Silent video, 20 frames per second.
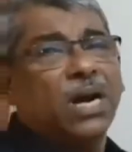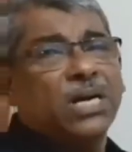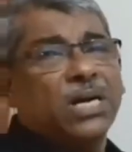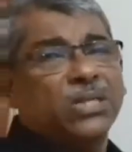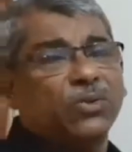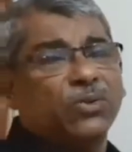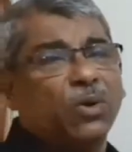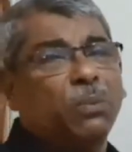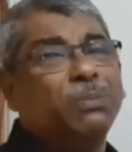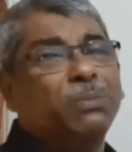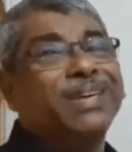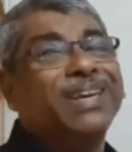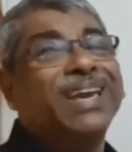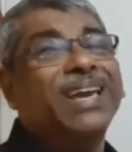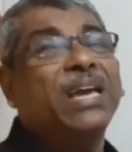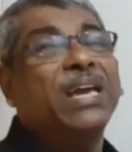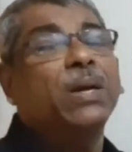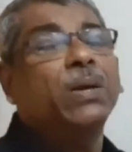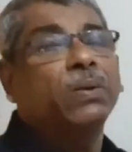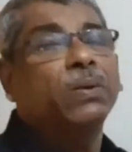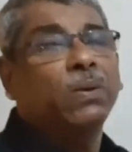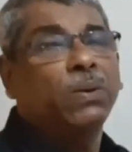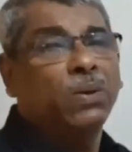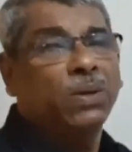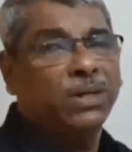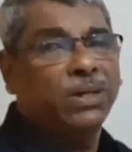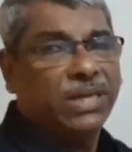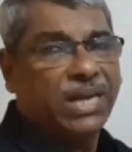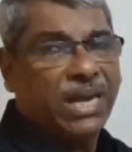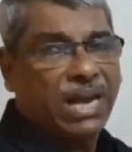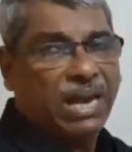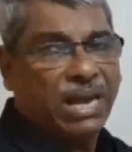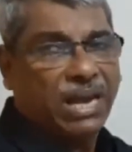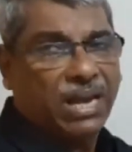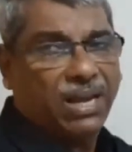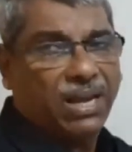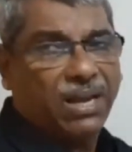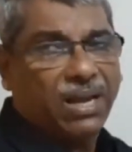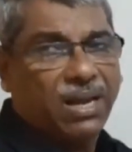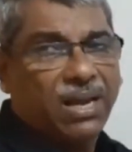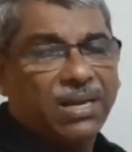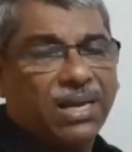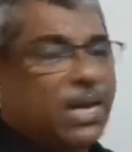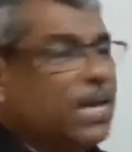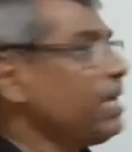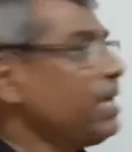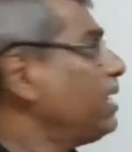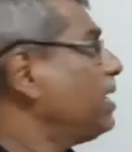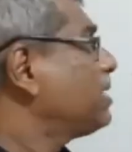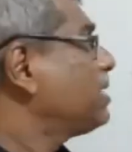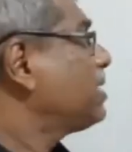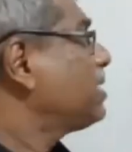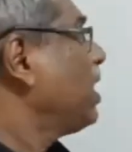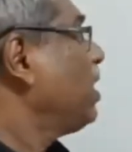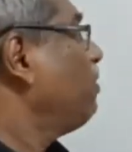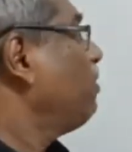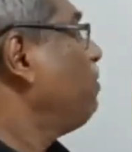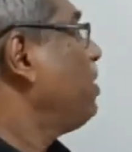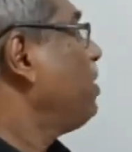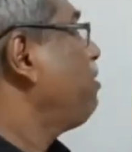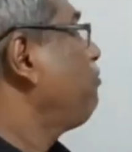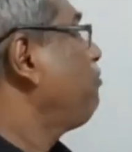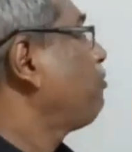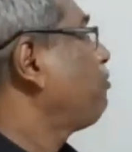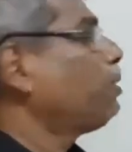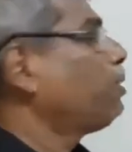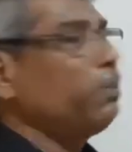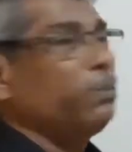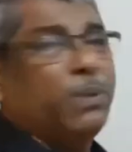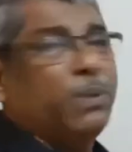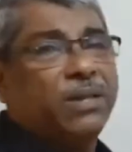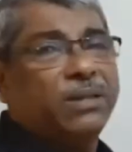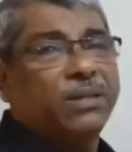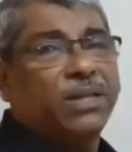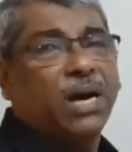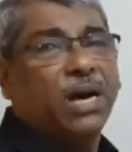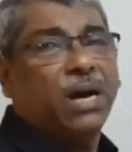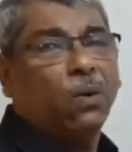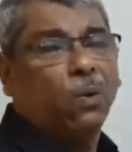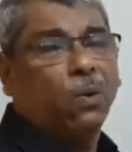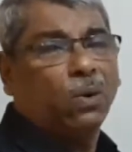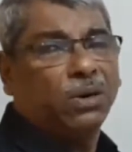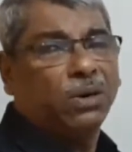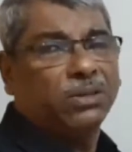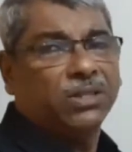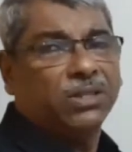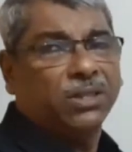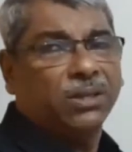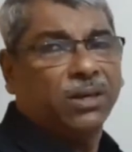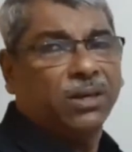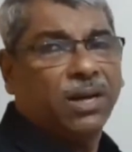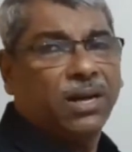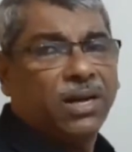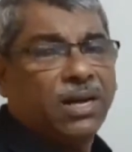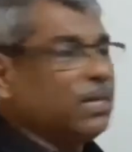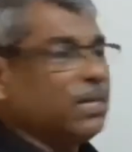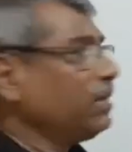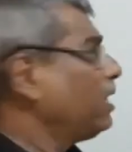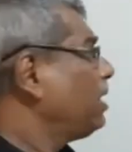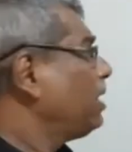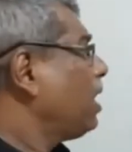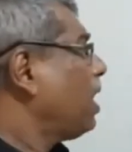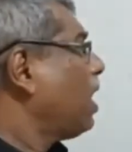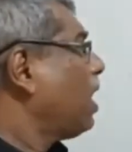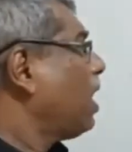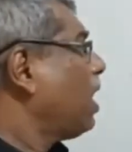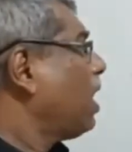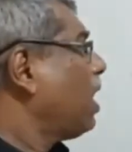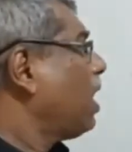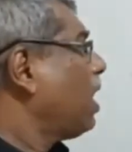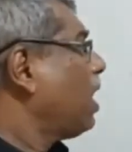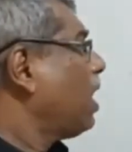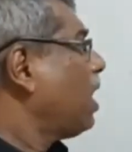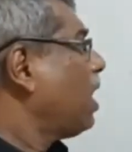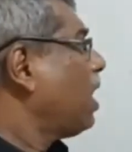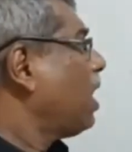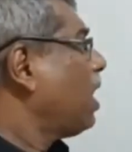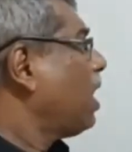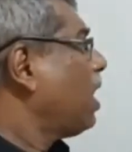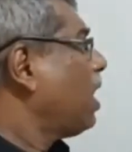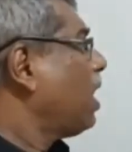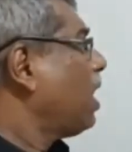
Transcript: from A or A is away from the origin, then already the body